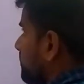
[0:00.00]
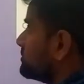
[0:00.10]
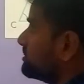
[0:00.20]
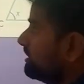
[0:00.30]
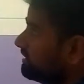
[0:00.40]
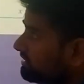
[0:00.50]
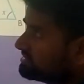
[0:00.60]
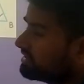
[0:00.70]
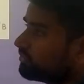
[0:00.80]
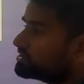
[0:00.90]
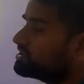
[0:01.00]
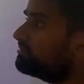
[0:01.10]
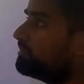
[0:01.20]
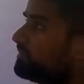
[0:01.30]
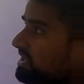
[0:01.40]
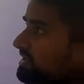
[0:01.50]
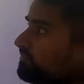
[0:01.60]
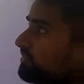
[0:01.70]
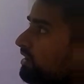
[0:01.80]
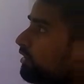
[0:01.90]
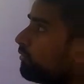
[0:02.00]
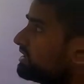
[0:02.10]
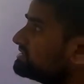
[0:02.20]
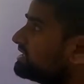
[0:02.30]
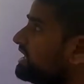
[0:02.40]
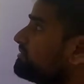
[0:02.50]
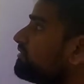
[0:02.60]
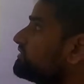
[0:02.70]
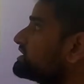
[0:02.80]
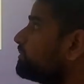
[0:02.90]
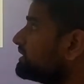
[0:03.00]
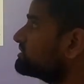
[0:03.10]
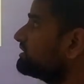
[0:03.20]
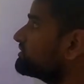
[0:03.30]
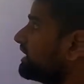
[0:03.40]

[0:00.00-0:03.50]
question, there is a question number B. What is the name of the special